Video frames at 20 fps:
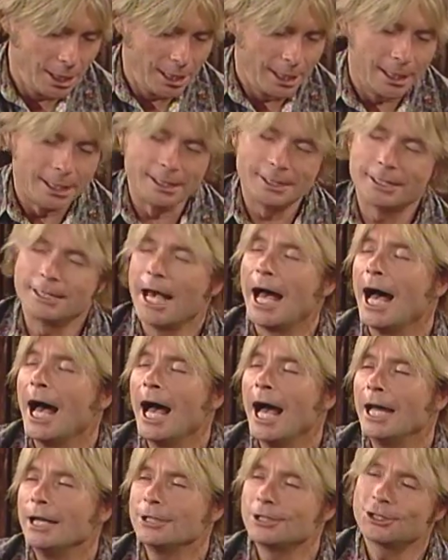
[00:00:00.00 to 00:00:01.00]
His
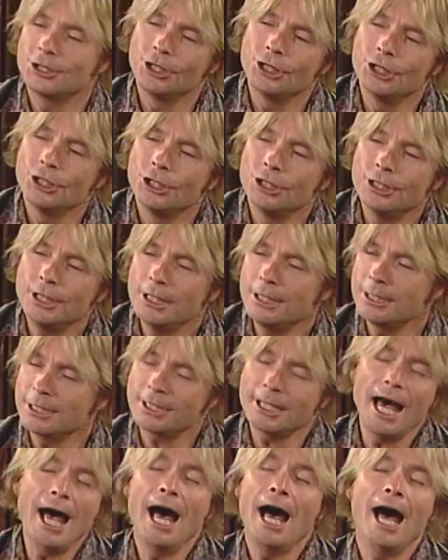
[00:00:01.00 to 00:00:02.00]
side is turned
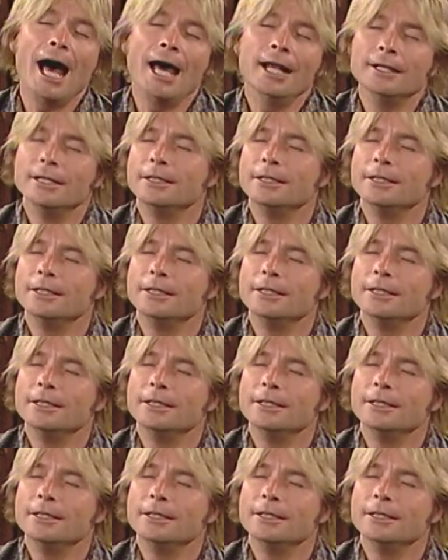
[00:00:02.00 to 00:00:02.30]
inside